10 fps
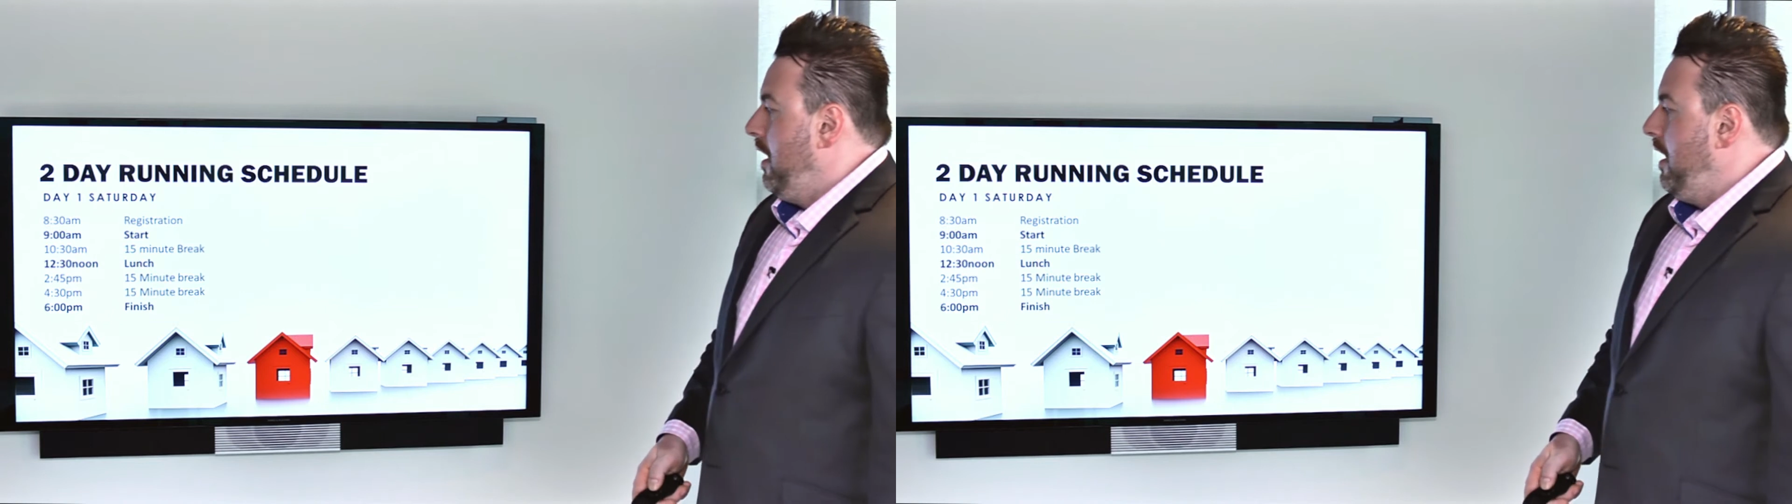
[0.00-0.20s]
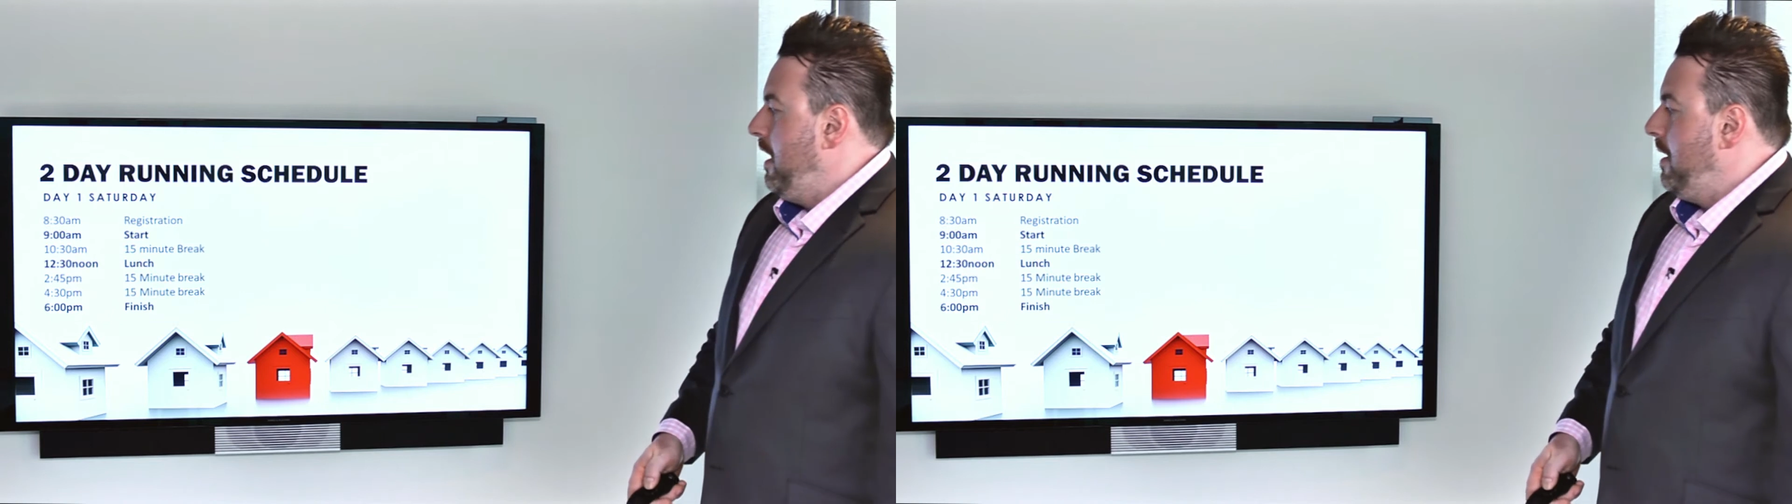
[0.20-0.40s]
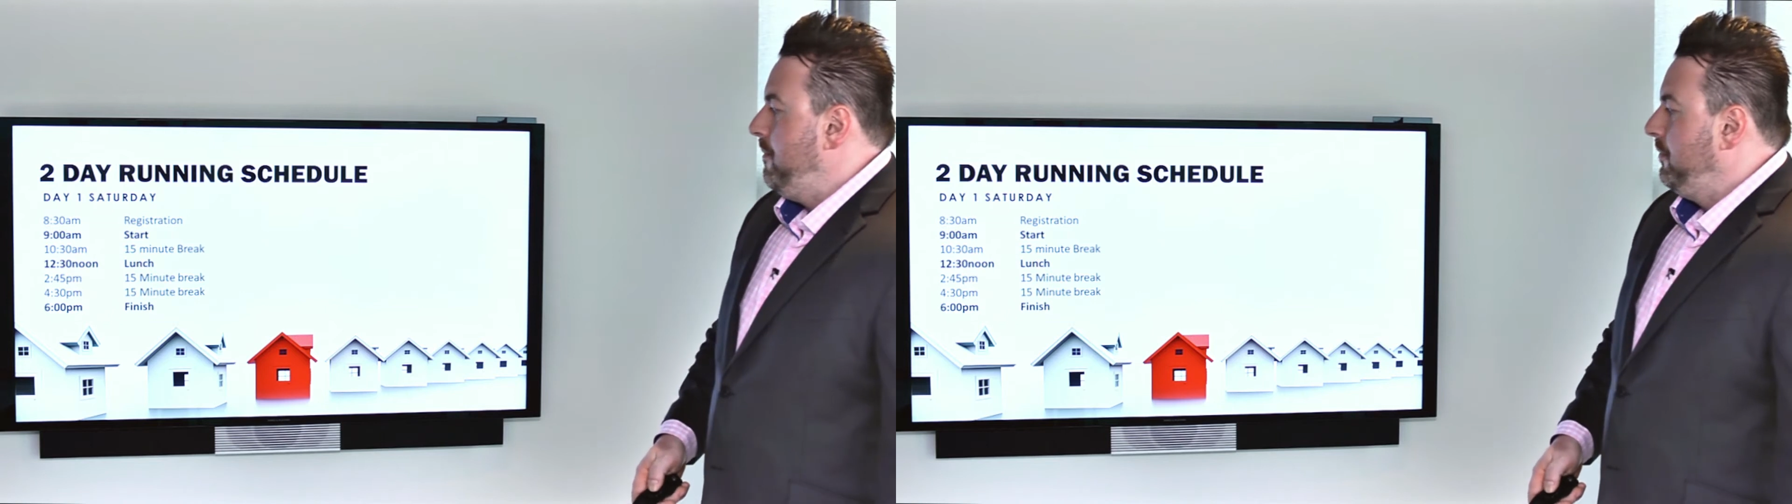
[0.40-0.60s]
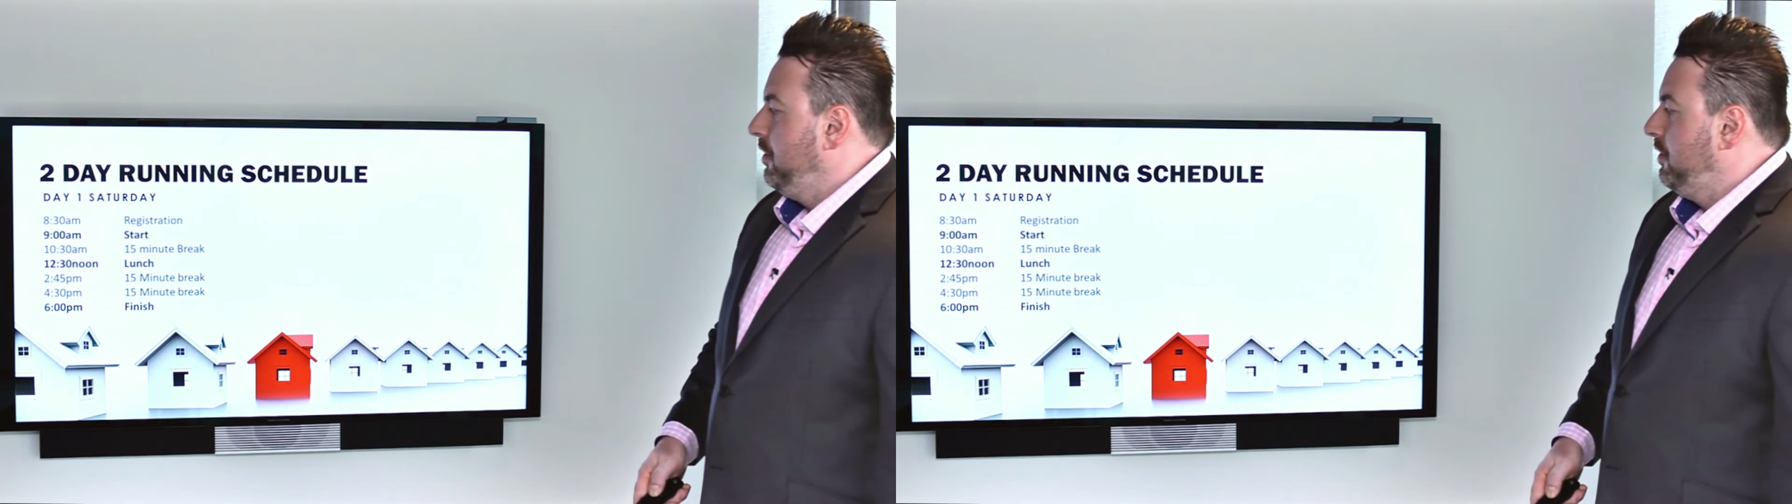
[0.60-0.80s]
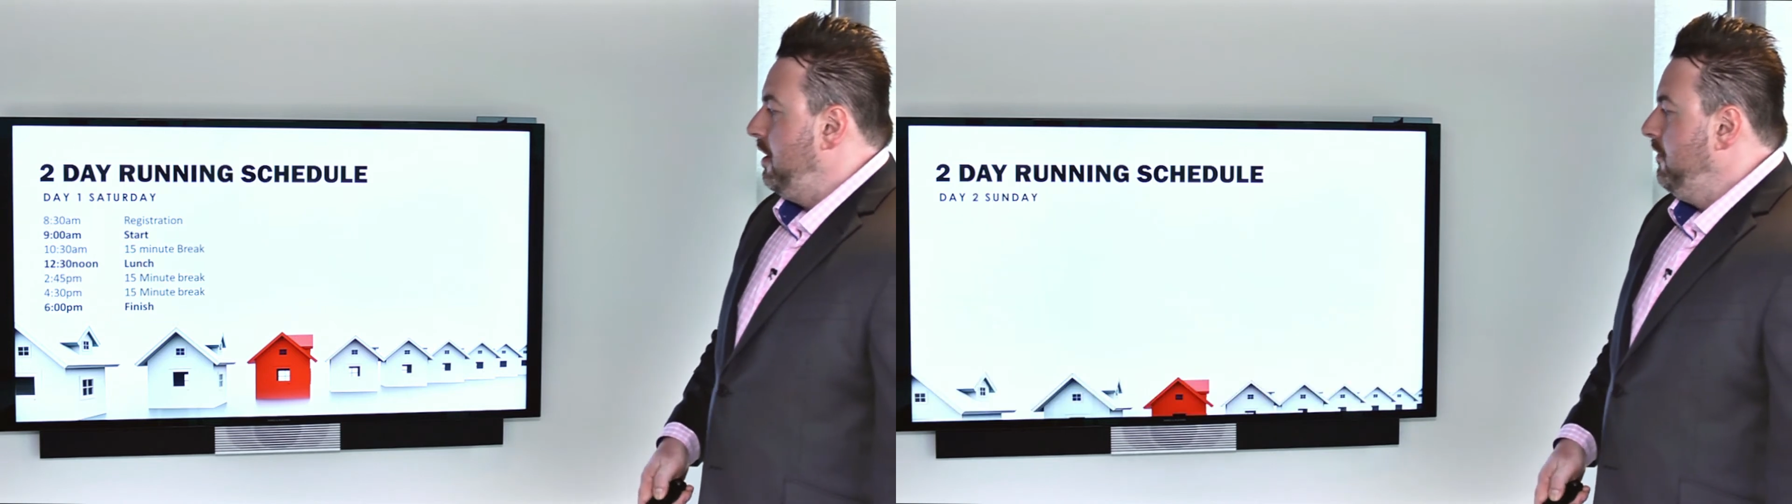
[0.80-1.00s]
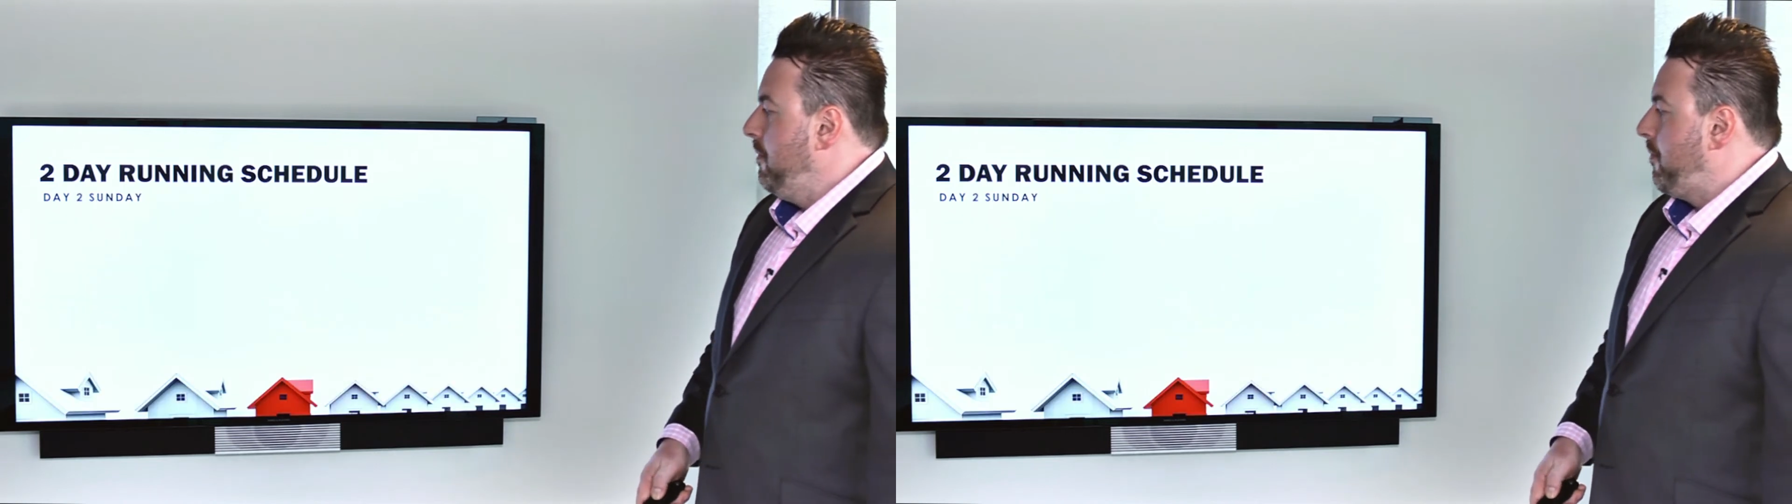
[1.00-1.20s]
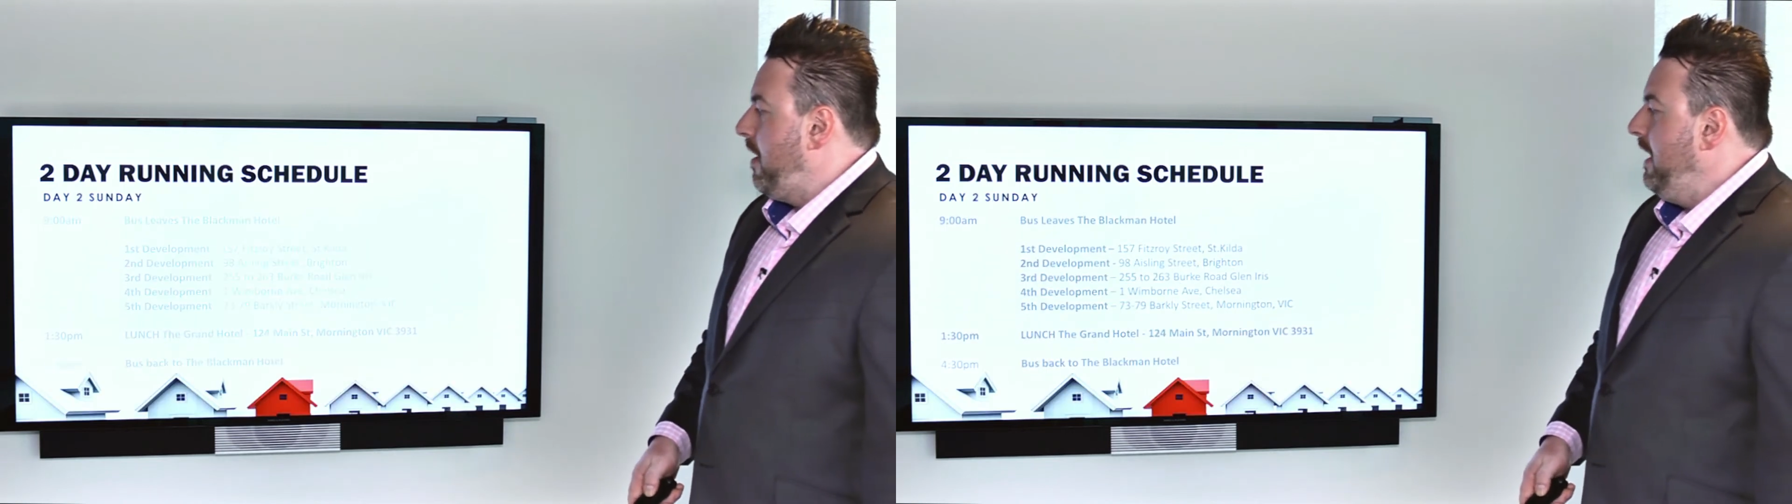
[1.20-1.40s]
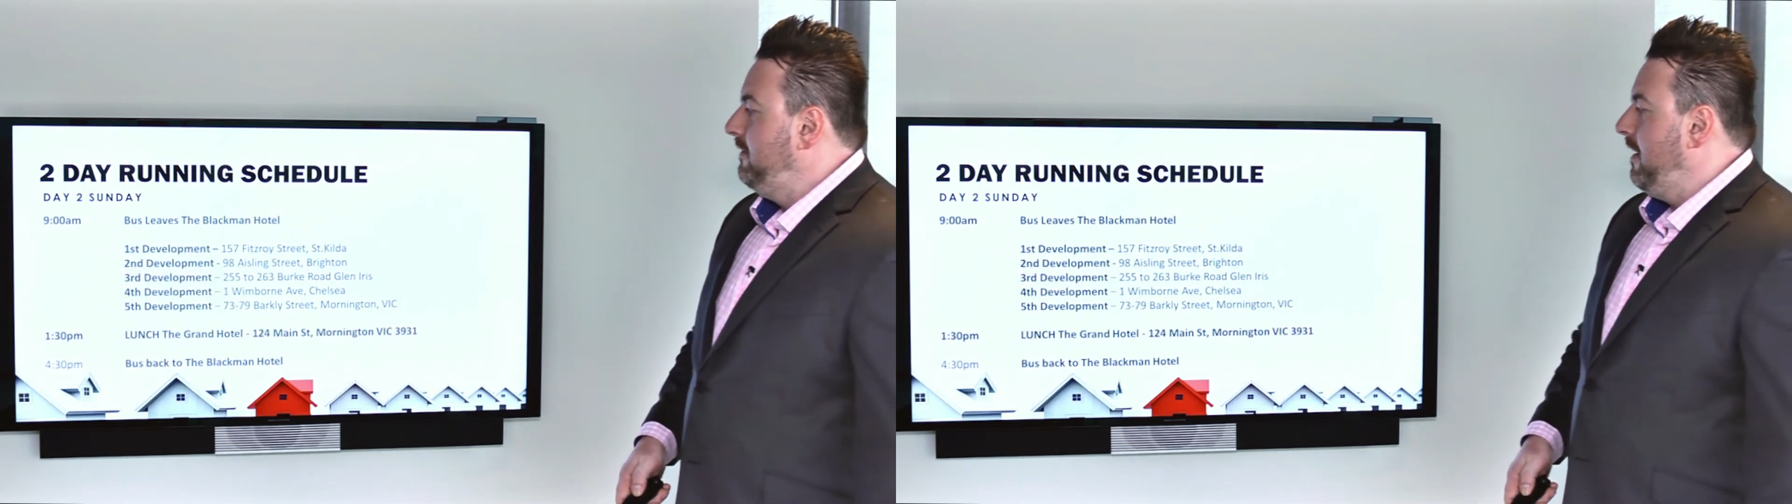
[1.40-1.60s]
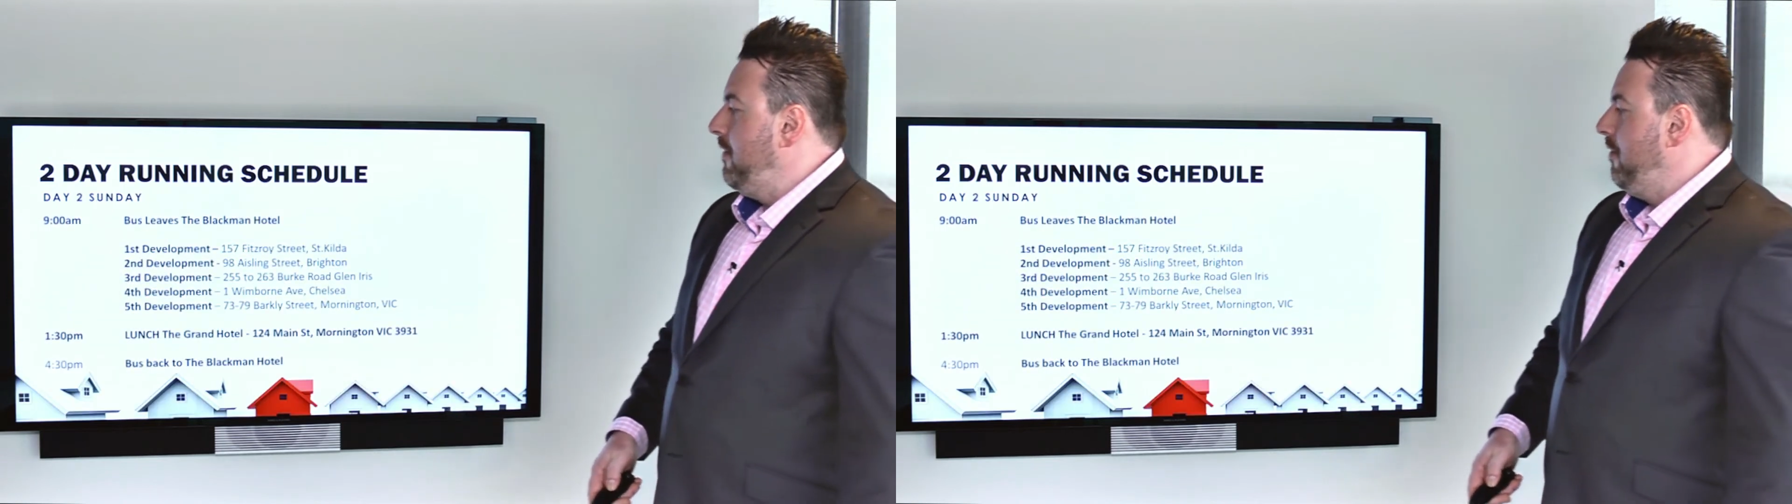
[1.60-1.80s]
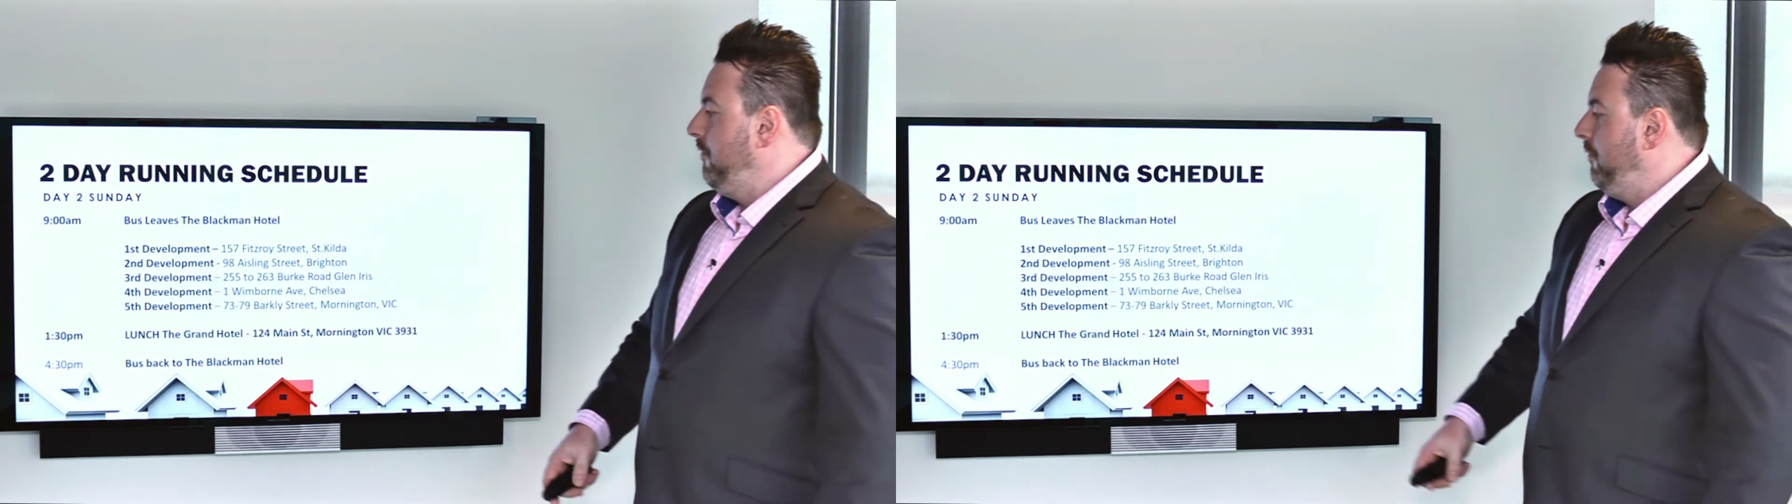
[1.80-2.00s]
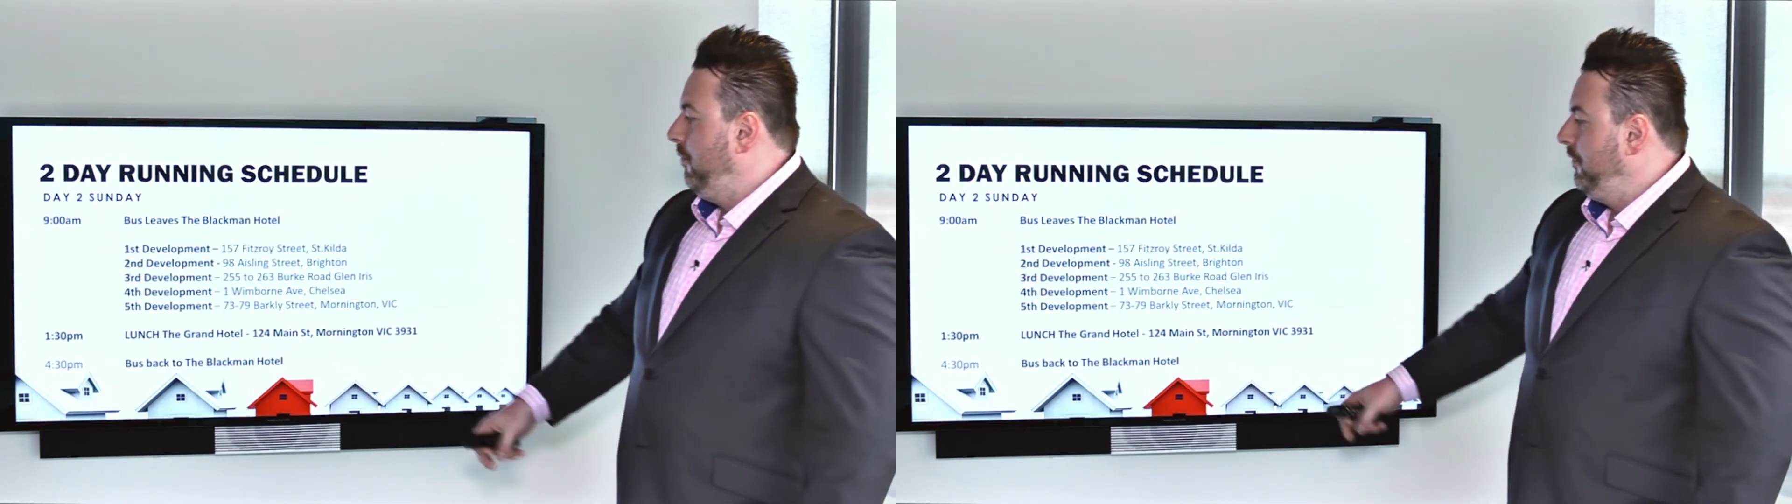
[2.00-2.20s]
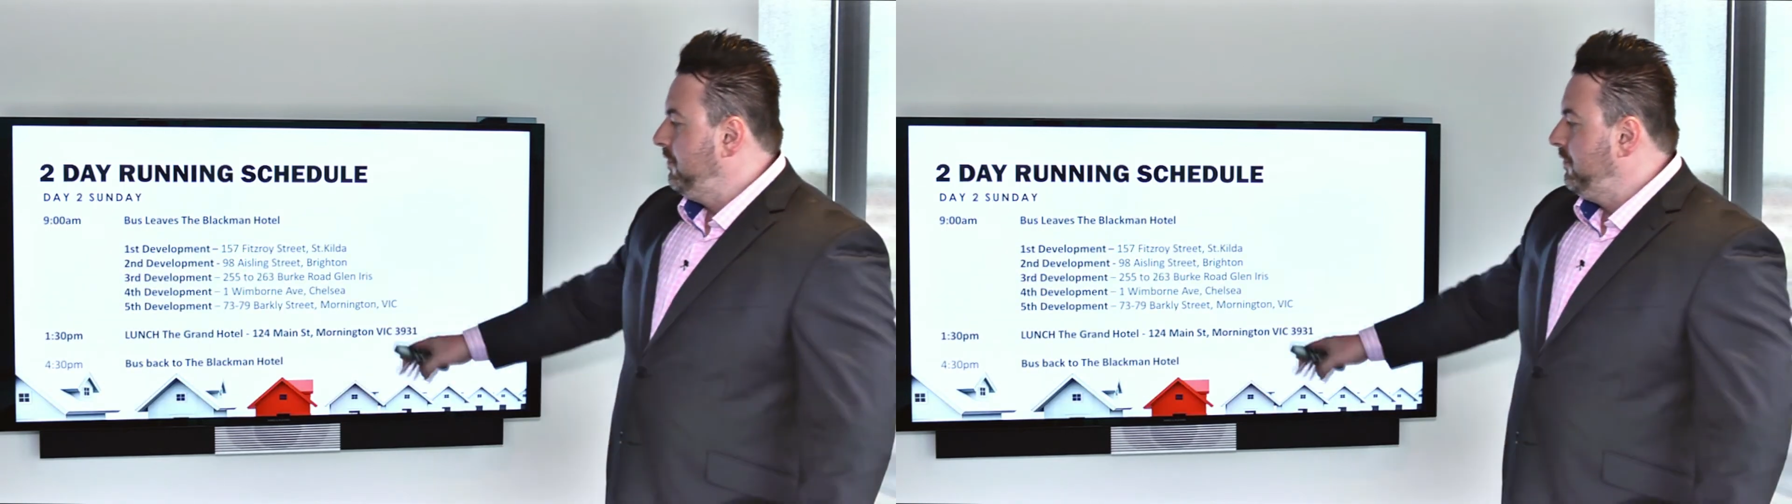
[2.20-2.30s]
kind of a breakdown of